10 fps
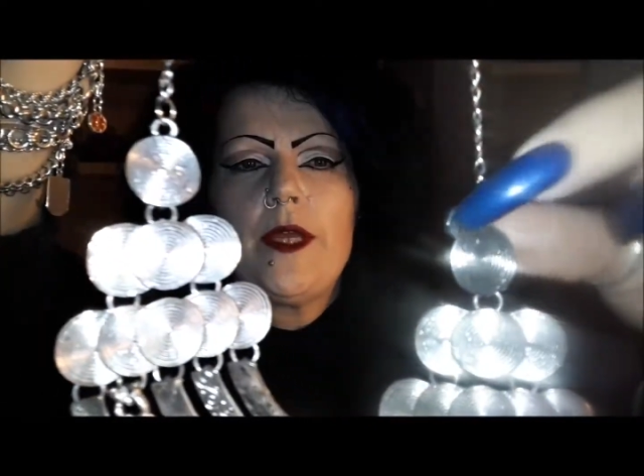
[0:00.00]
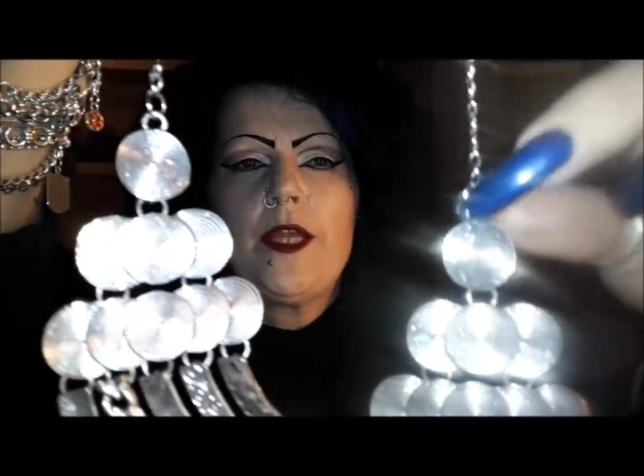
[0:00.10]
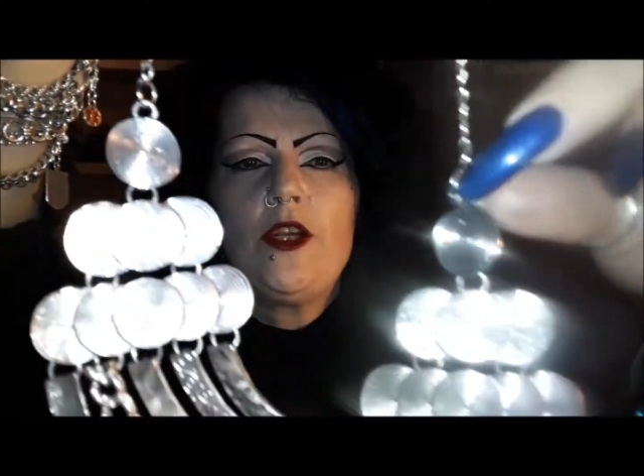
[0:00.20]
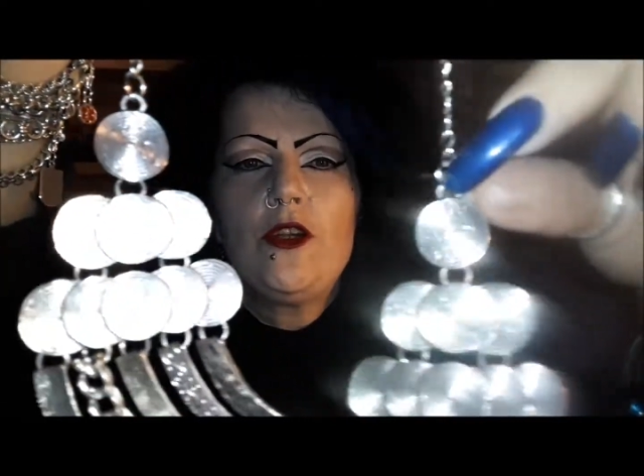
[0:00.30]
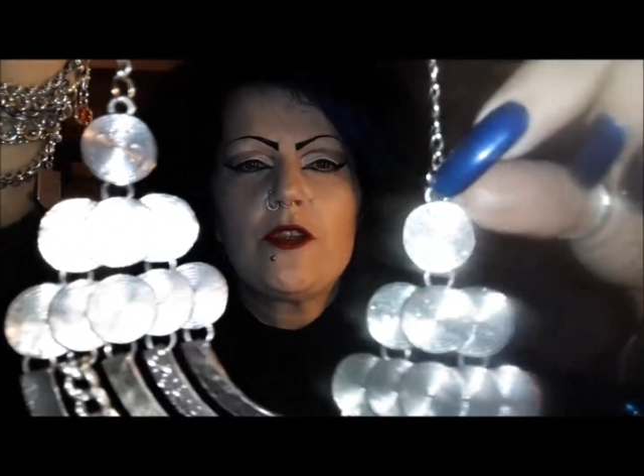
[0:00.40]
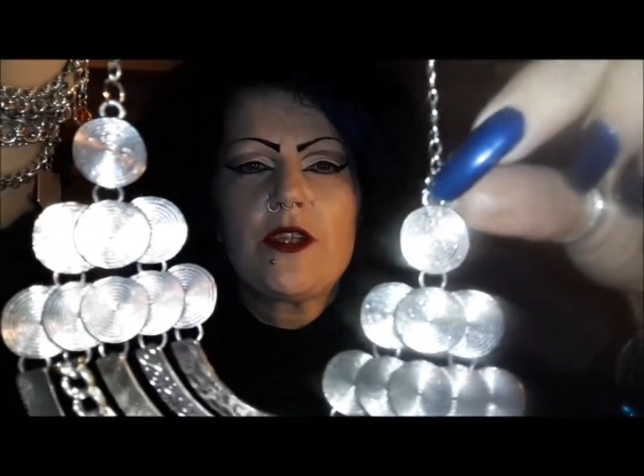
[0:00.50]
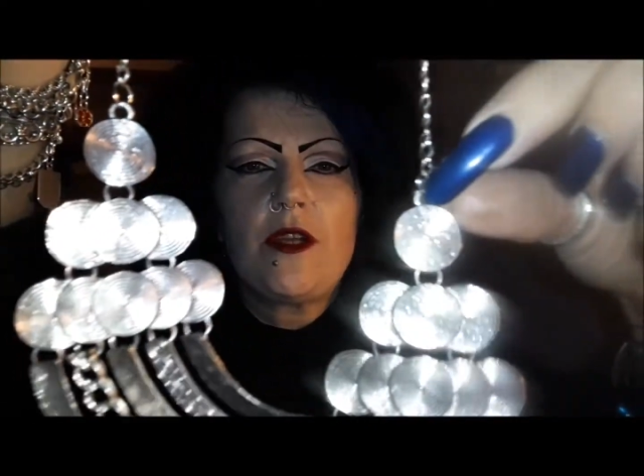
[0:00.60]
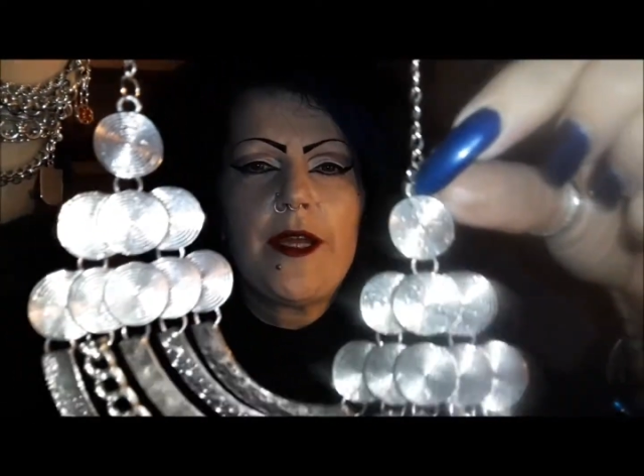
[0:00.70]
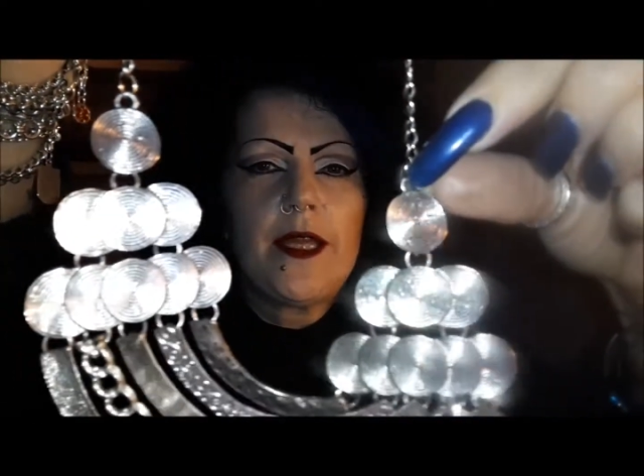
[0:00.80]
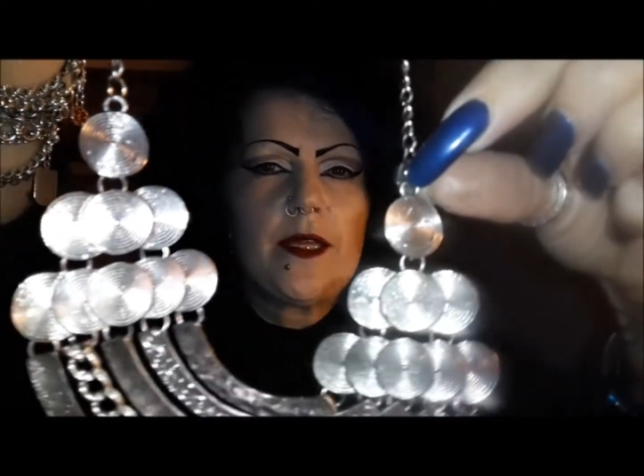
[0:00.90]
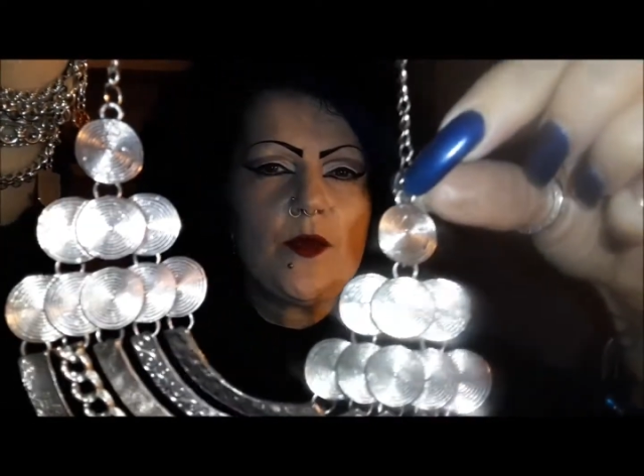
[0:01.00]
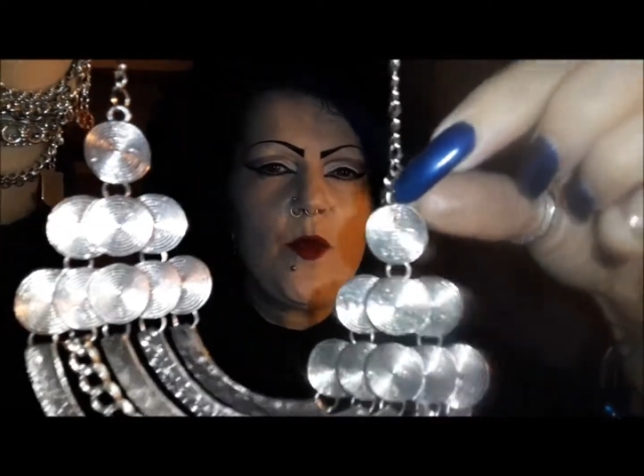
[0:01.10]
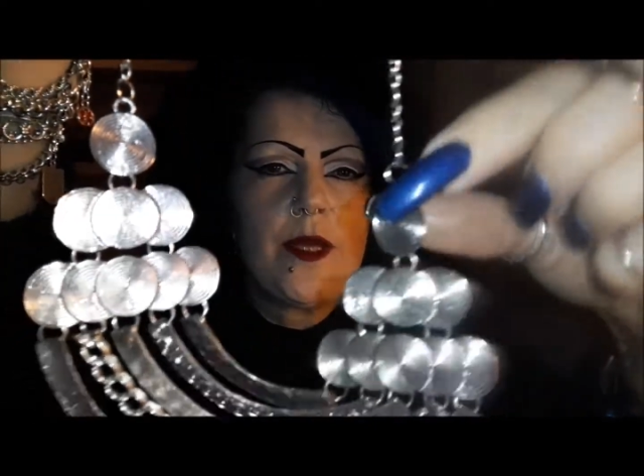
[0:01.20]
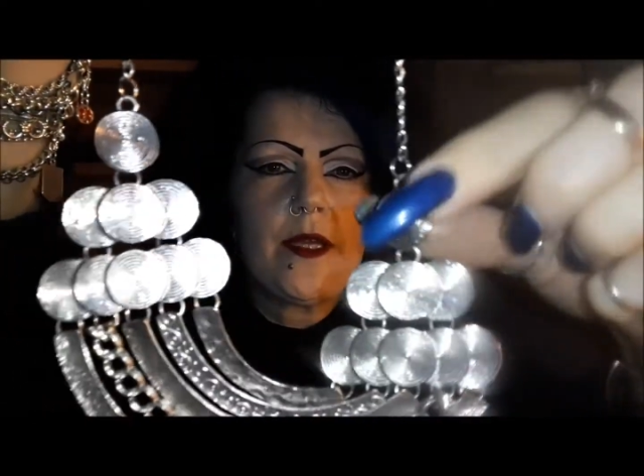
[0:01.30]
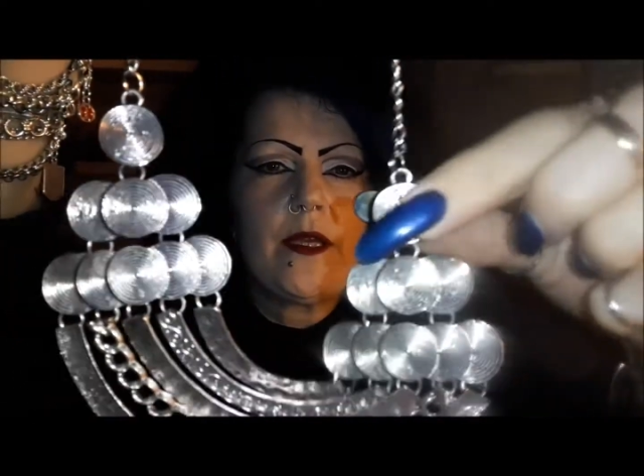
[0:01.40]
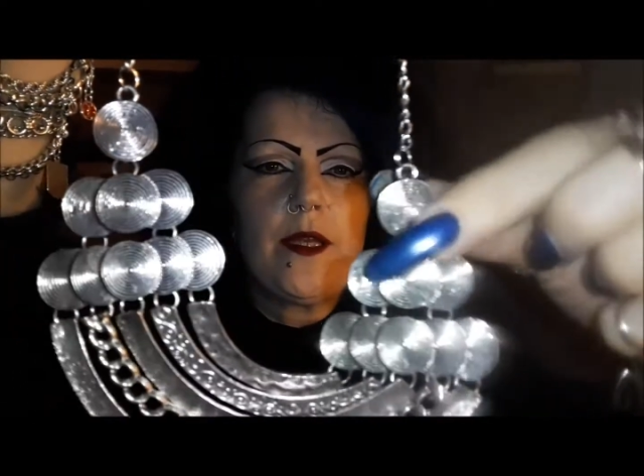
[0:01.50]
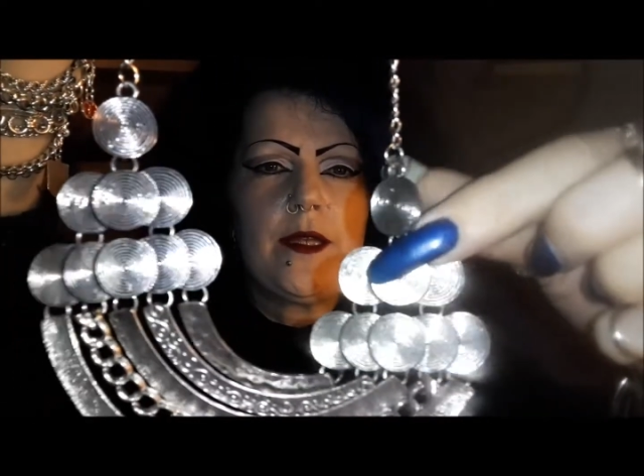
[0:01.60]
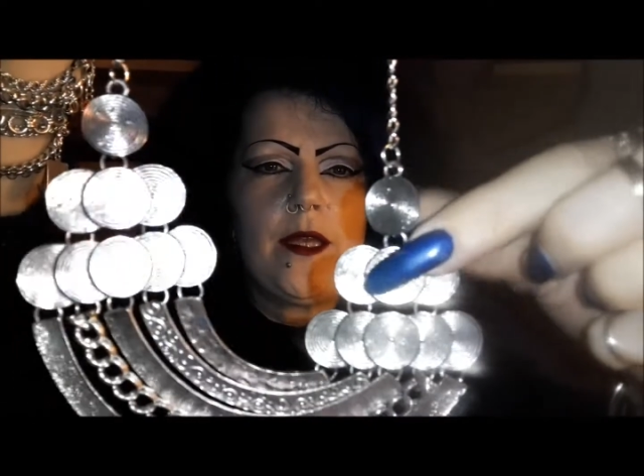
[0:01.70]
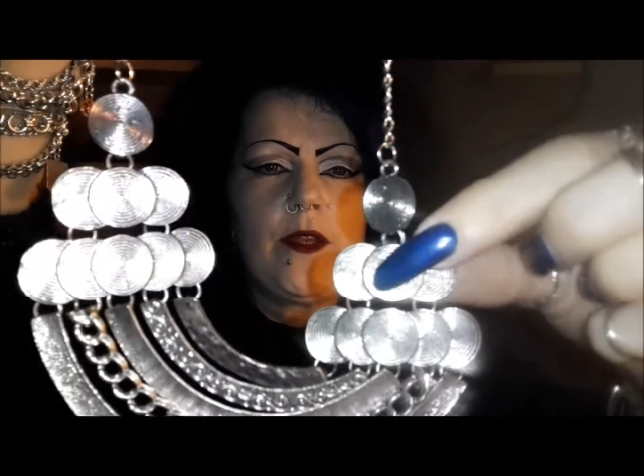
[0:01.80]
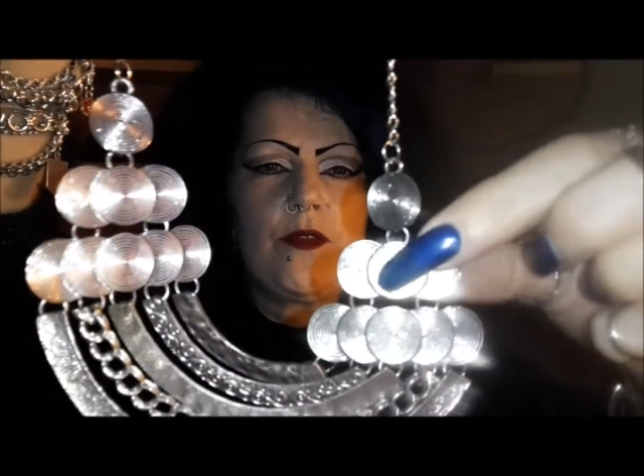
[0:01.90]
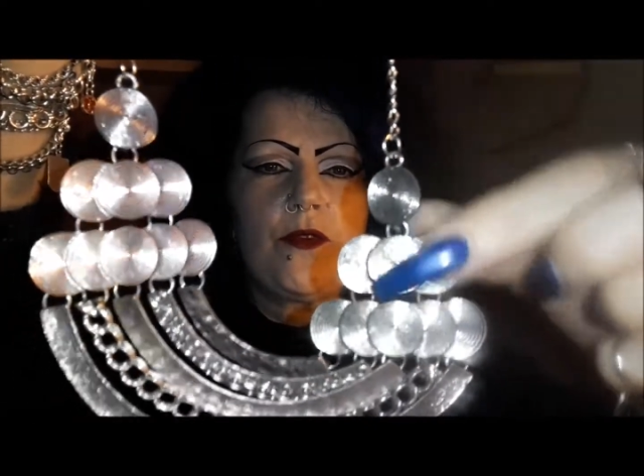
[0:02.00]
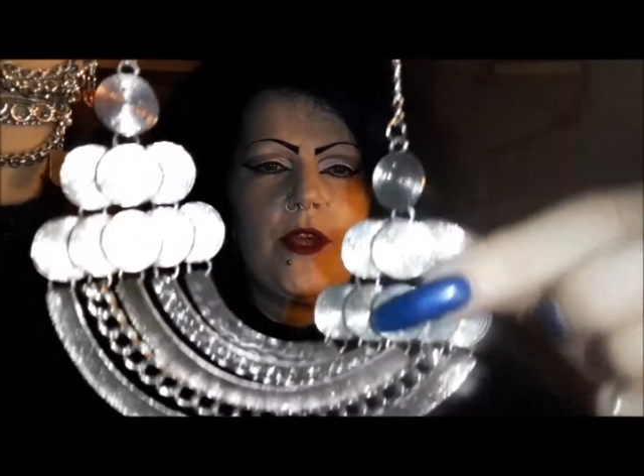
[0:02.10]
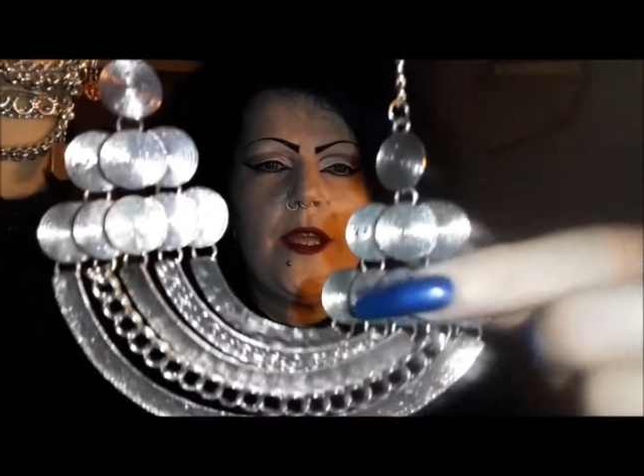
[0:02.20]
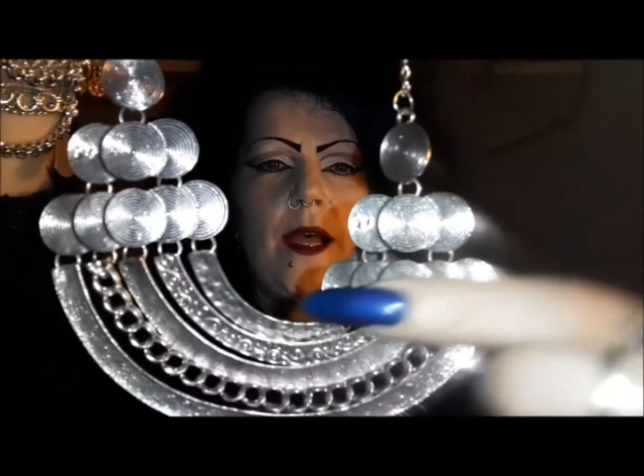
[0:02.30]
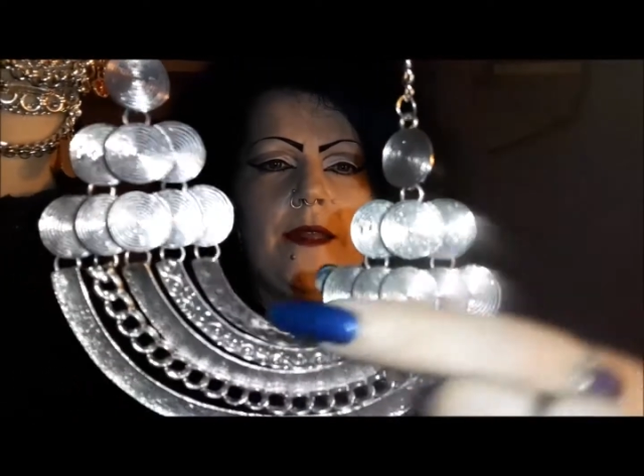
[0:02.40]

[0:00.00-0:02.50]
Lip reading: it looks like there's 1 and then 3